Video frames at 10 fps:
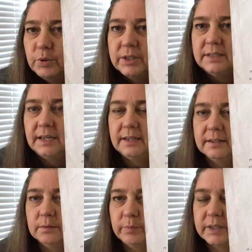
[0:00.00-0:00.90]
put the date
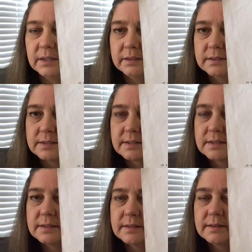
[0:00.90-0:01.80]
in
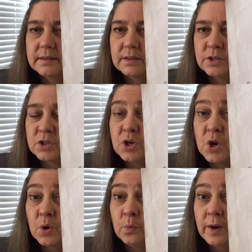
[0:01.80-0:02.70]
because there's
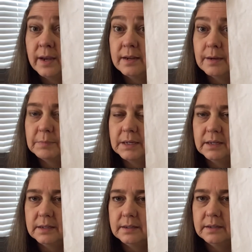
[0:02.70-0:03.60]
no way I'm
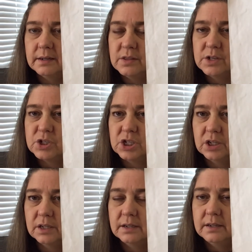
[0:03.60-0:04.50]
getting it done this
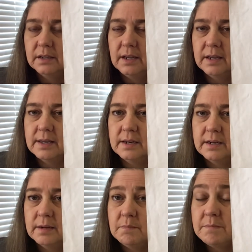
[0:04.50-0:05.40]
year and
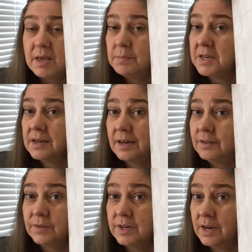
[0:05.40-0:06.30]
maybe not
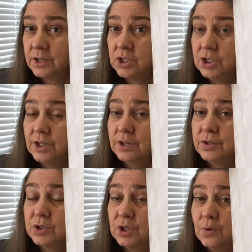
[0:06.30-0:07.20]
even next year.
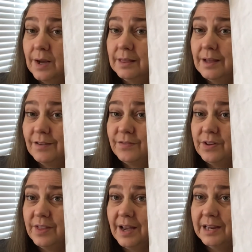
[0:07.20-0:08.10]
So I
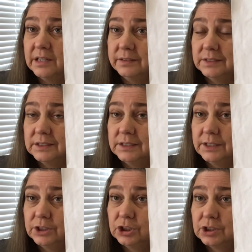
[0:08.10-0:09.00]
left that
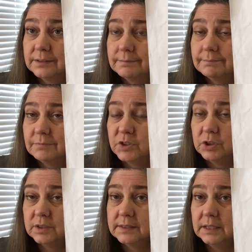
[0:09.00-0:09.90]
unstitched. So
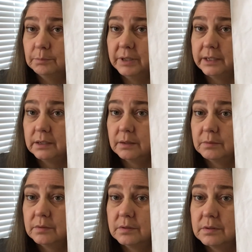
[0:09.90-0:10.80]
you'll see a blank
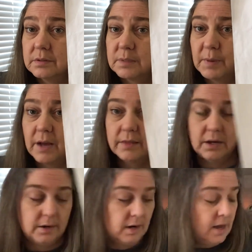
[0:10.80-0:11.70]
spot there.